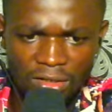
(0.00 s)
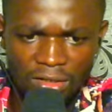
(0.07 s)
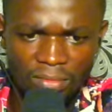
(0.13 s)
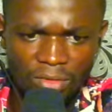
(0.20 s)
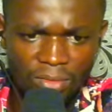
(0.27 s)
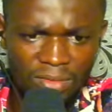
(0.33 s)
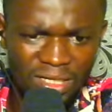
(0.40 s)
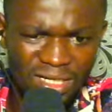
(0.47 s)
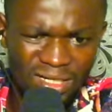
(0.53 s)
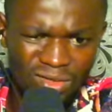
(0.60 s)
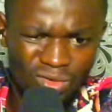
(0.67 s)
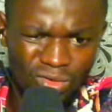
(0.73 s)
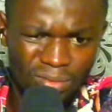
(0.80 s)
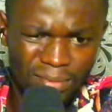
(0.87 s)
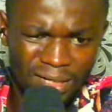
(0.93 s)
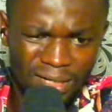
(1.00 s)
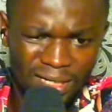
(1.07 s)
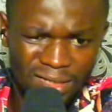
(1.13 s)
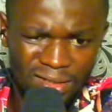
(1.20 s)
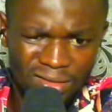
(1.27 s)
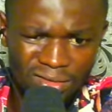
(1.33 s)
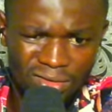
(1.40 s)
But opponent can go back.
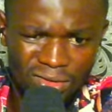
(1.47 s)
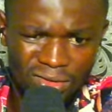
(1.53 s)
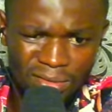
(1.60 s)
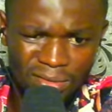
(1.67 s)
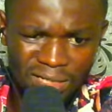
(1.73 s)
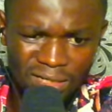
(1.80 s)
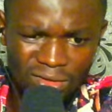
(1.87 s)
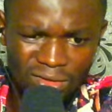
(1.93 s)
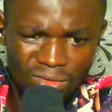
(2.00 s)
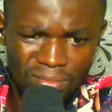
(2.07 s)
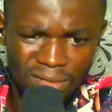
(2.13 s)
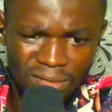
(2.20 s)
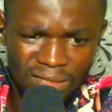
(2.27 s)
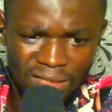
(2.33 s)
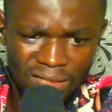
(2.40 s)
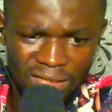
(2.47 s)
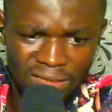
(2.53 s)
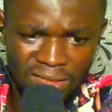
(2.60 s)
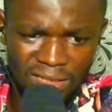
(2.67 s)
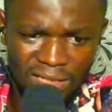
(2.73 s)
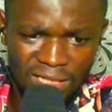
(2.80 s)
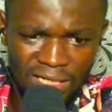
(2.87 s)
Opponent can go back here. I
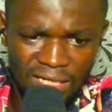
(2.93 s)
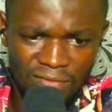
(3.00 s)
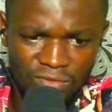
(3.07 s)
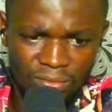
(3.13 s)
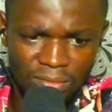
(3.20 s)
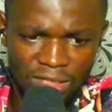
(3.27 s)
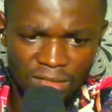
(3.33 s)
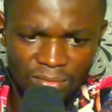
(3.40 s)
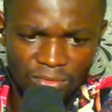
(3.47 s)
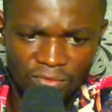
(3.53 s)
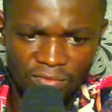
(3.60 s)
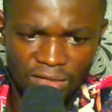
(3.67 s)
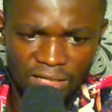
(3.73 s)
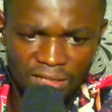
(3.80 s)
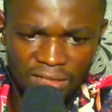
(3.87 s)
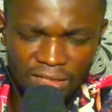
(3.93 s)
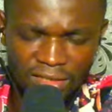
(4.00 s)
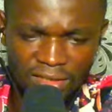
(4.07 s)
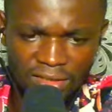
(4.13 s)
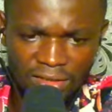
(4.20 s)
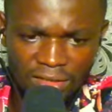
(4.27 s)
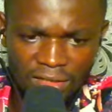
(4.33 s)
think I have to play a move like
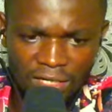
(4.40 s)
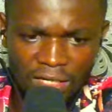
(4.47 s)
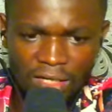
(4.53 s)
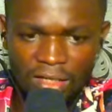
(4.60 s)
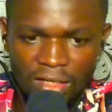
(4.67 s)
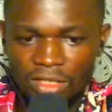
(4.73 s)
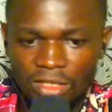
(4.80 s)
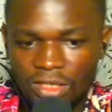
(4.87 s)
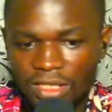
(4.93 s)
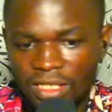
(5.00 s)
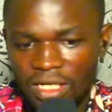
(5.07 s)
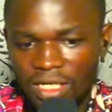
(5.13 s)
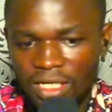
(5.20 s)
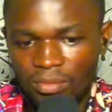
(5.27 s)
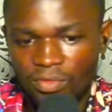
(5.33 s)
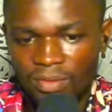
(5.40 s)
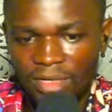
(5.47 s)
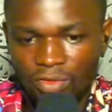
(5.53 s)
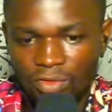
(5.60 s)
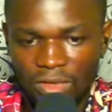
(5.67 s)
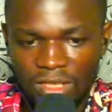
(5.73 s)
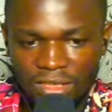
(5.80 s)
this. The reason I'm moving my
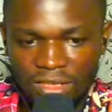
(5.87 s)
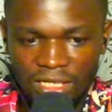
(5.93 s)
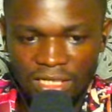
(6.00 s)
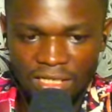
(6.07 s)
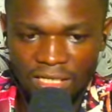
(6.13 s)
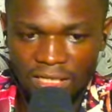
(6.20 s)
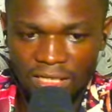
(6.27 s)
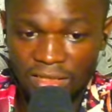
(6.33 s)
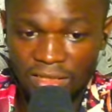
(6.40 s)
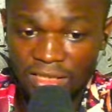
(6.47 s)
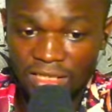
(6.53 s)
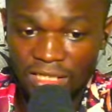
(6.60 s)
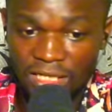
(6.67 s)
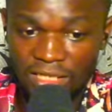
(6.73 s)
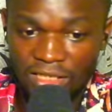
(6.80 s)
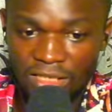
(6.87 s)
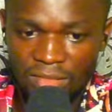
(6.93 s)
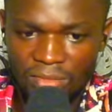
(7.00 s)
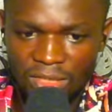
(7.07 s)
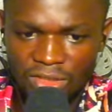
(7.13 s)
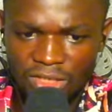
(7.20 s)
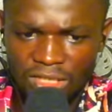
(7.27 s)
queen is that this is a
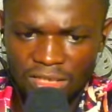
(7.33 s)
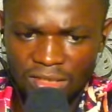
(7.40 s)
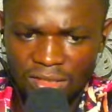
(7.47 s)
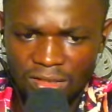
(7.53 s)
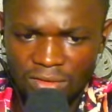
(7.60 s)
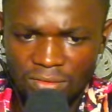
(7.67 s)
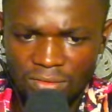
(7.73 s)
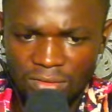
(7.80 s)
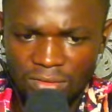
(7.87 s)
legitimate threat now.